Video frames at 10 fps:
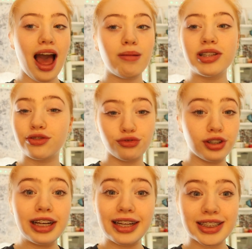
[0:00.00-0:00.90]
Emma's
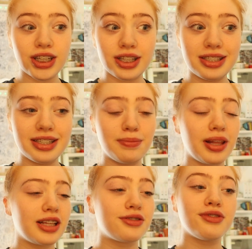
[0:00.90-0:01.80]
really excited,
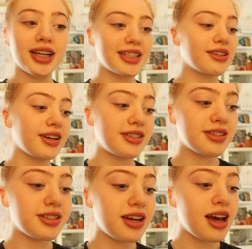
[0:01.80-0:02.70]
Amelia's really
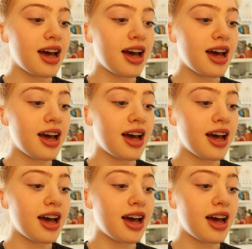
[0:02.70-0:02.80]
excited.